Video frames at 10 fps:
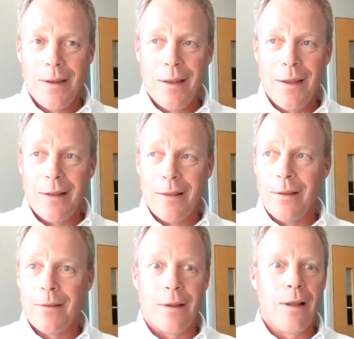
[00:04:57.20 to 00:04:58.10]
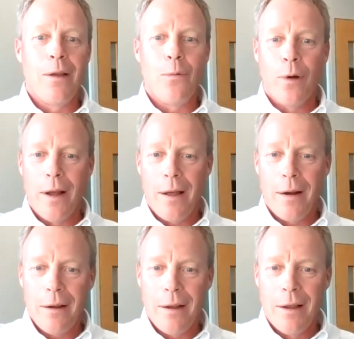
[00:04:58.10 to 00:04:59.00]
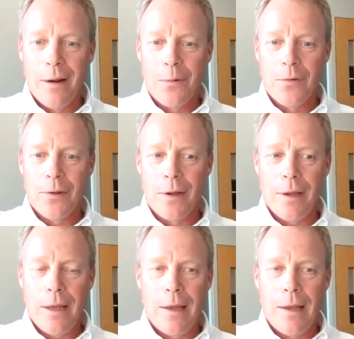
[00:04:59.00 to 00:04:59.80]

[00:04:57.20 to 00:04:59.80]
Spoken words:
the light went on, and it was like,